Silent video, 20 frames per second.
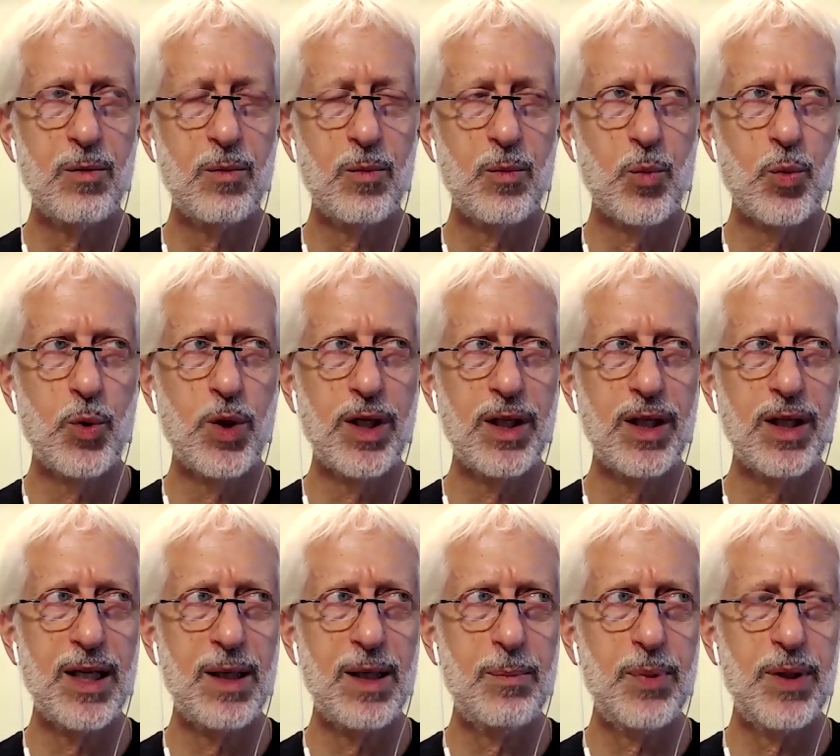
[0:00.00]

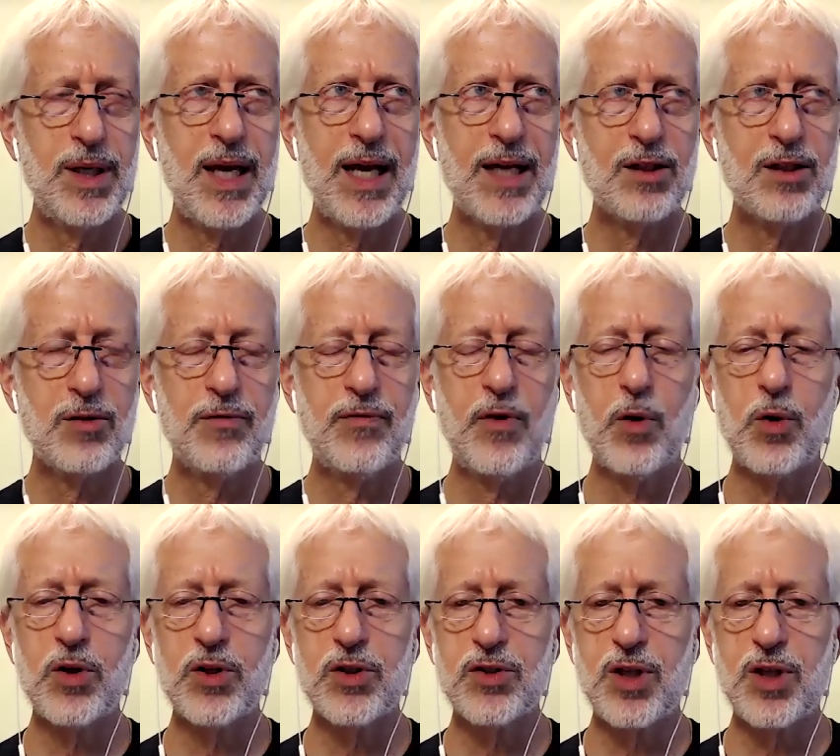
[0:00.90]
really began to
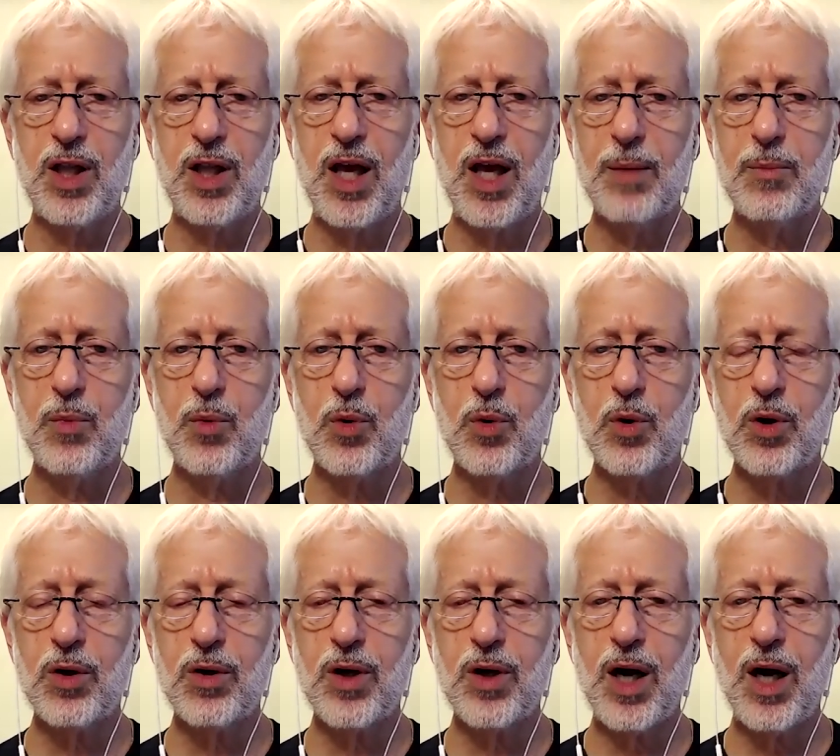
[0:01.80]
focus a lot
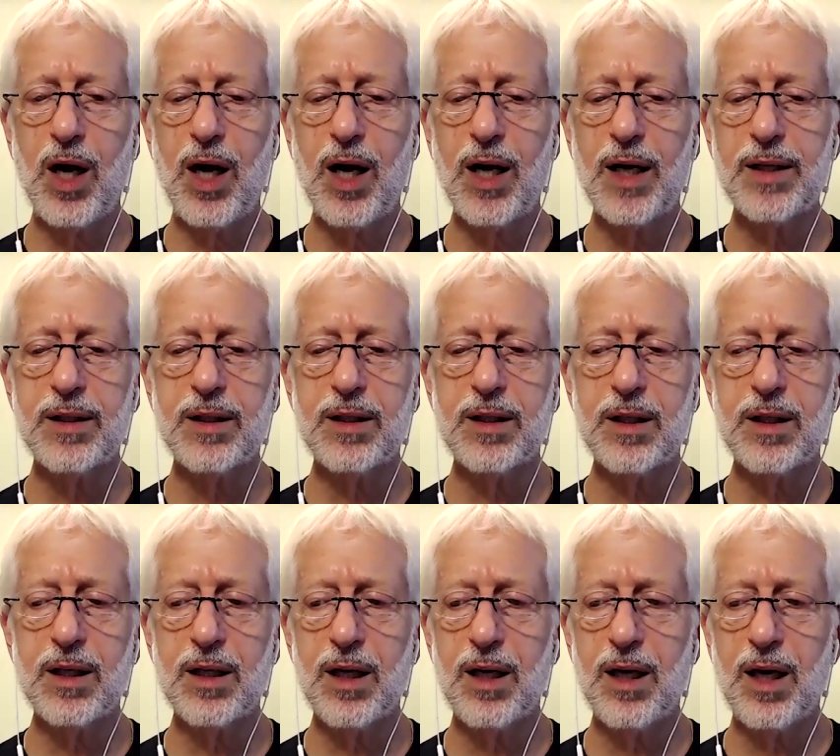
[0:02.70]
more on
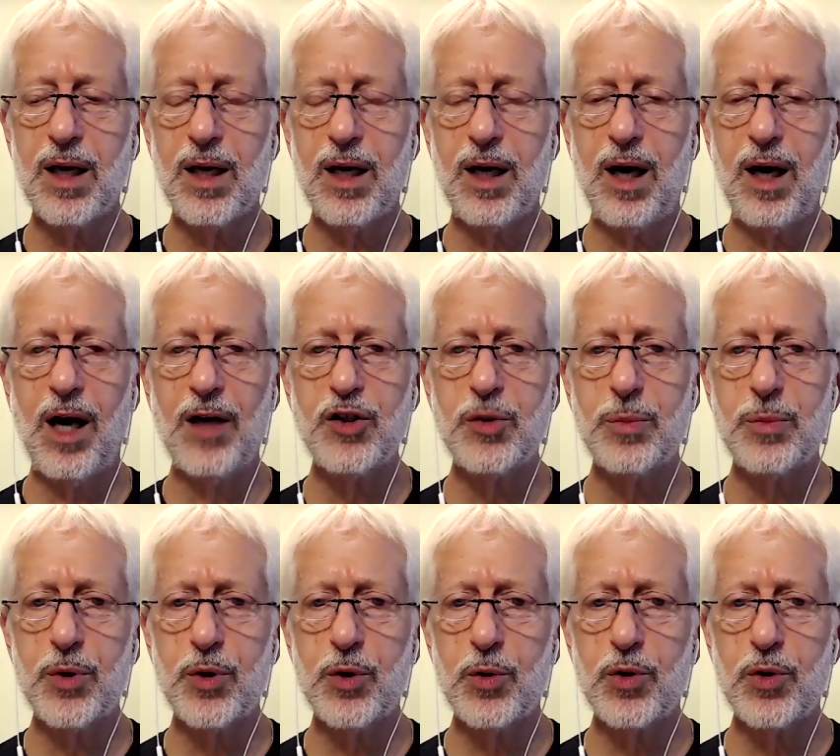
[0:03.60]
uh,
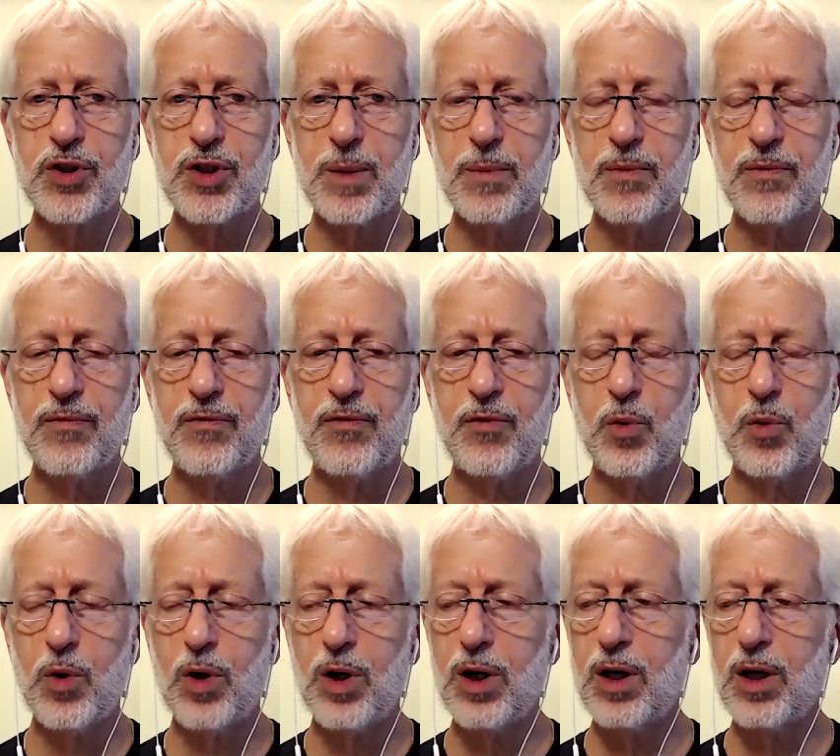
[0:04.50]
entrepreneurship
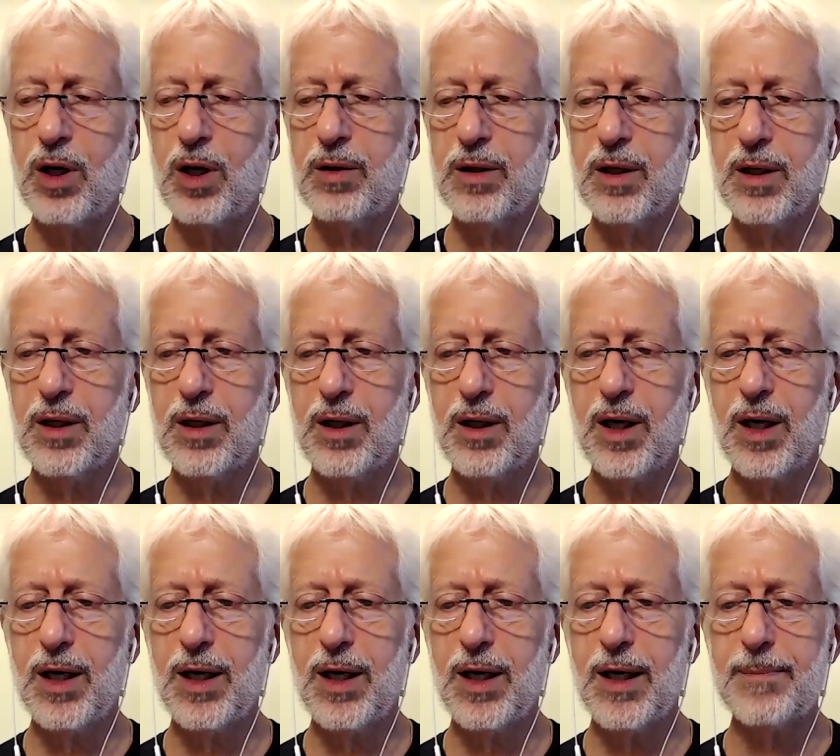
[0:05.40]
for
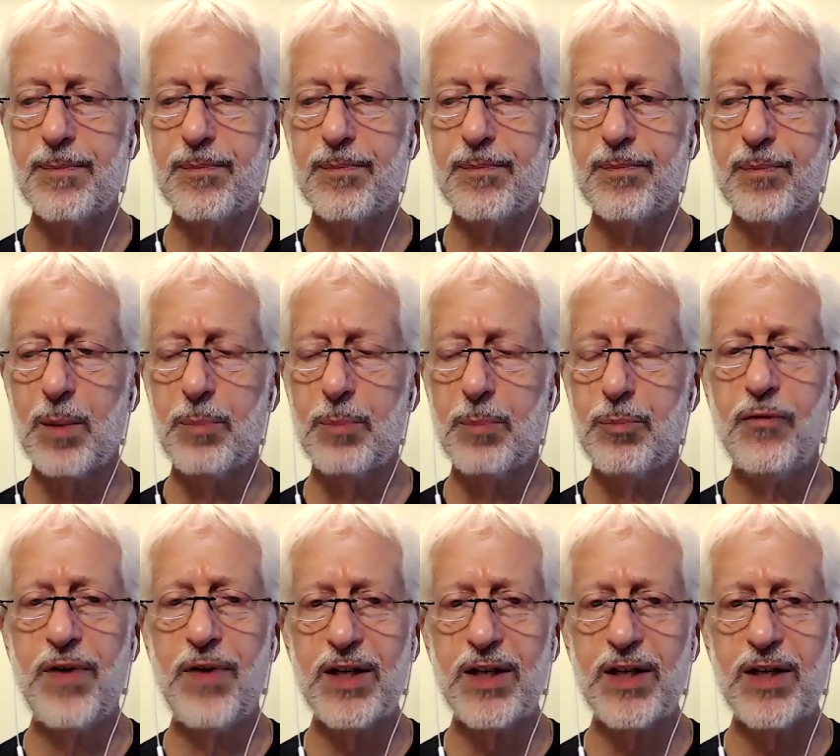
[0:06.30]
um,
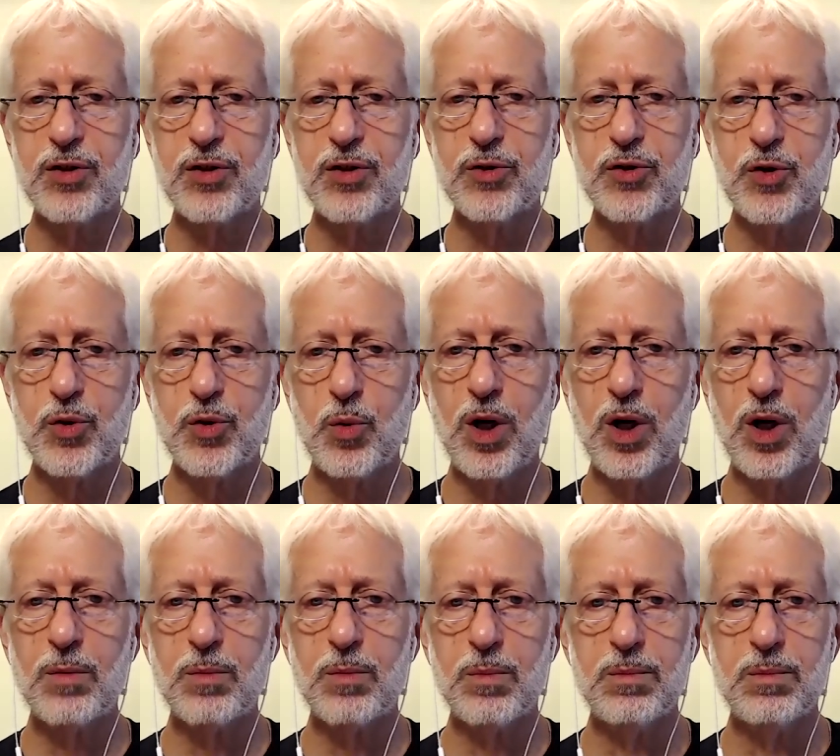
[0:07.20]
professionals who
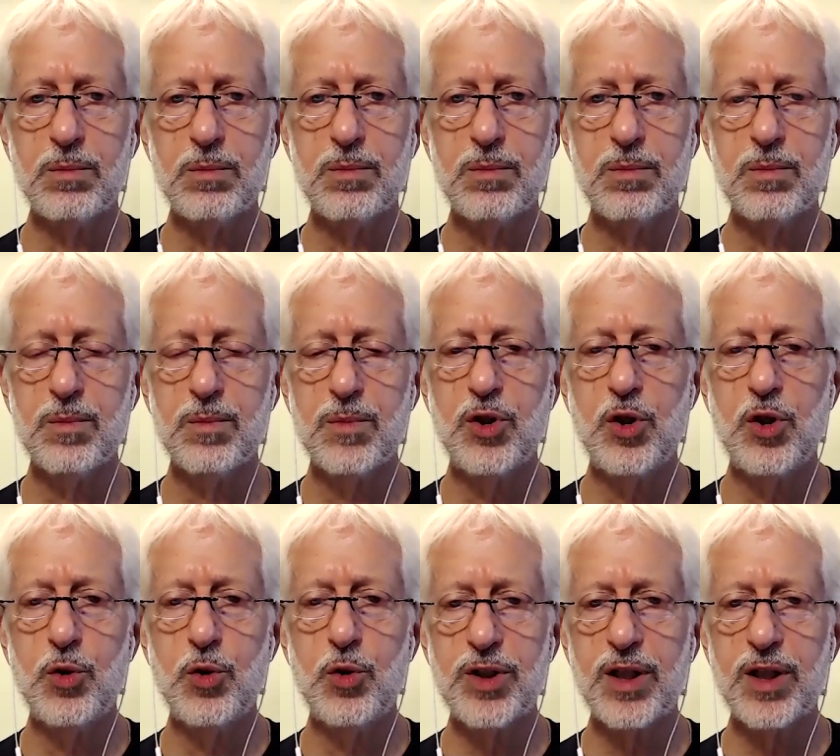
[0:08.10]
are
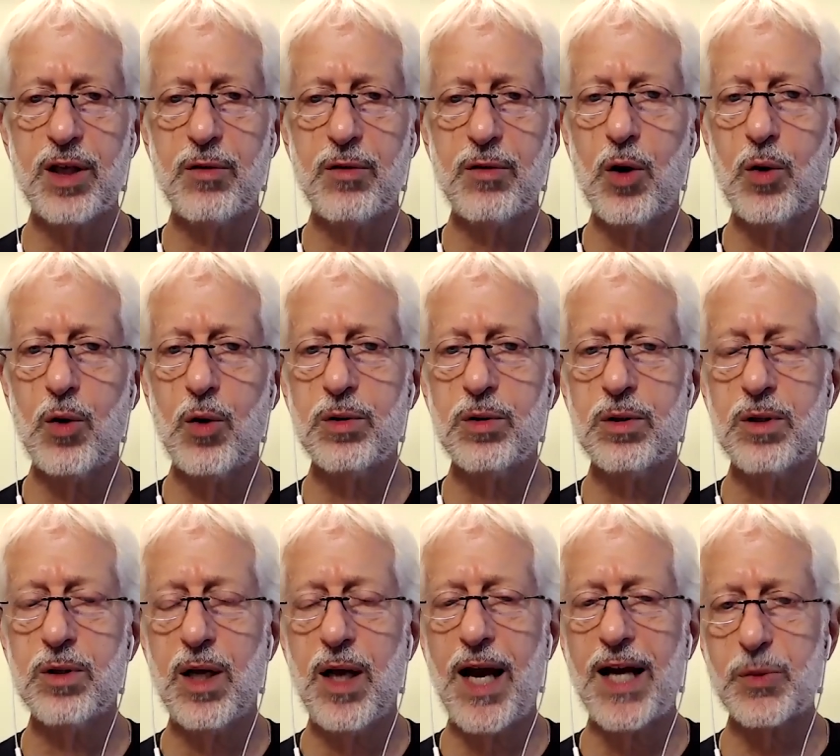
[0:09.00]
using their own
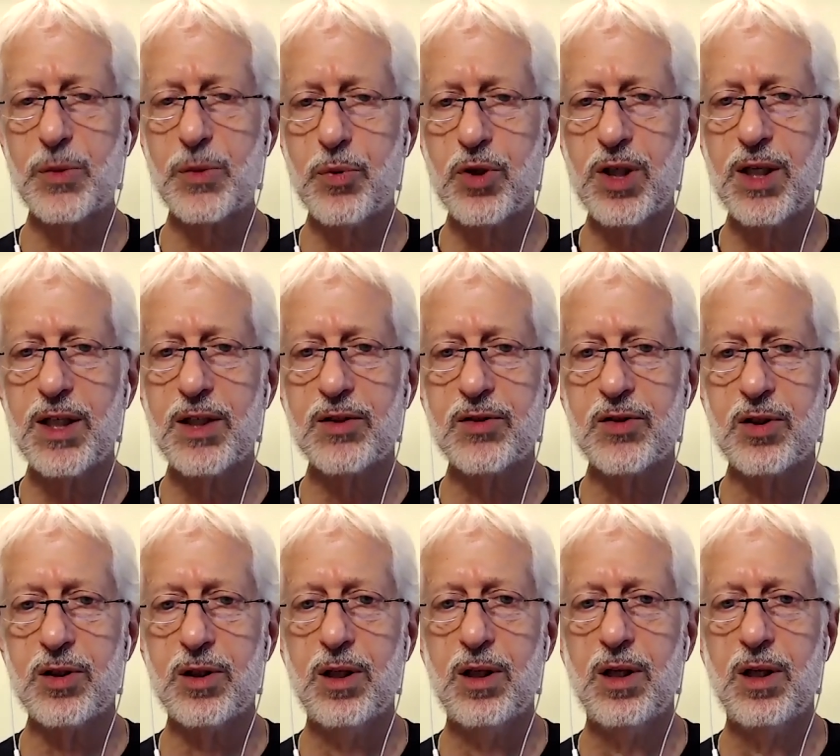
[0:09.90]

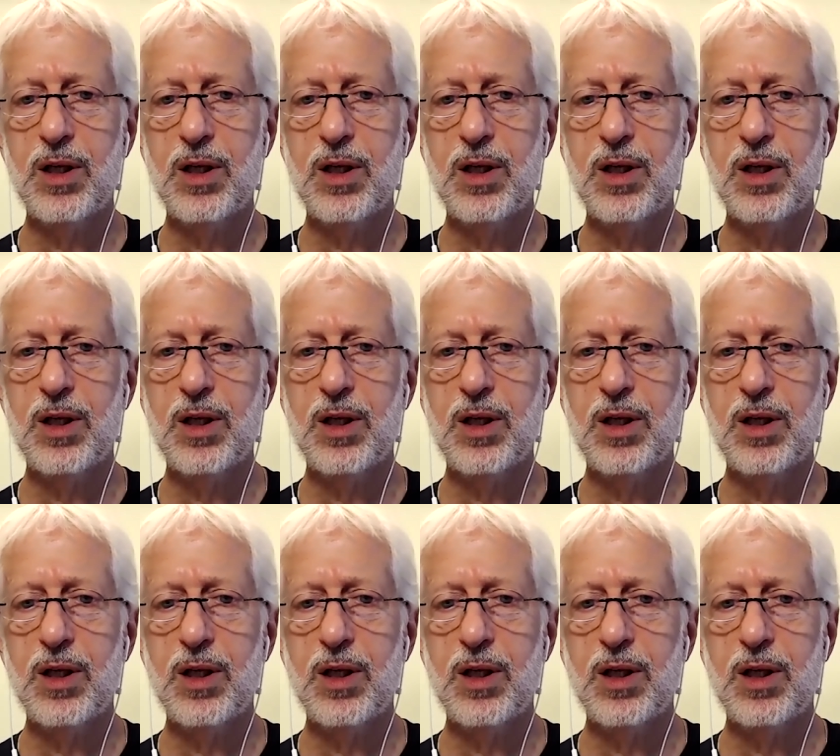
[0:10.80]
expertise